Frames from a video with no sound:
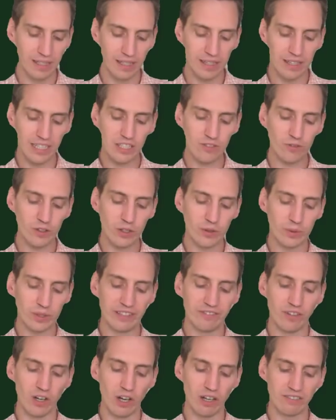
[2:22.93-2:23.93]
This frequently
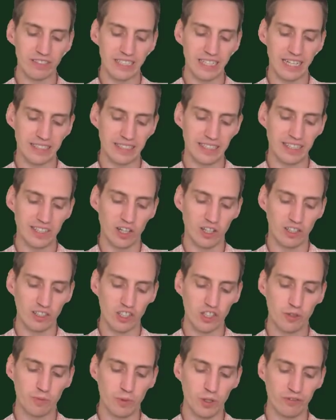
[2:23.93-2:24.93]
involves a technique called
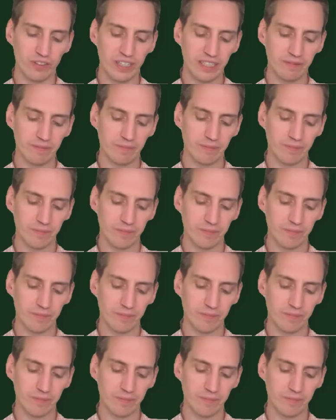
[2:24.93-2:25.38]
spoofing,